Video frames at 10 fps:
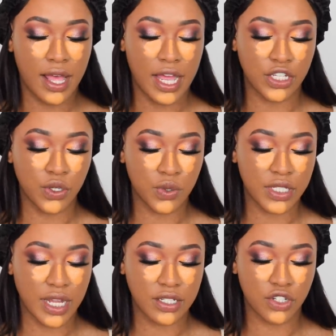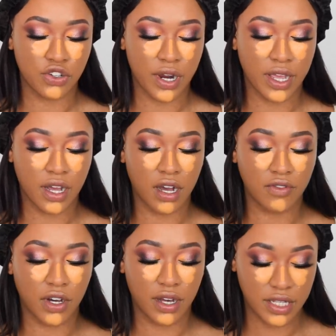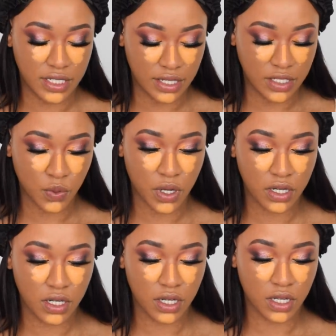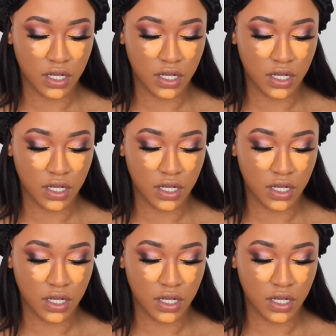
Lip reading: and use that to try cover, is it this one?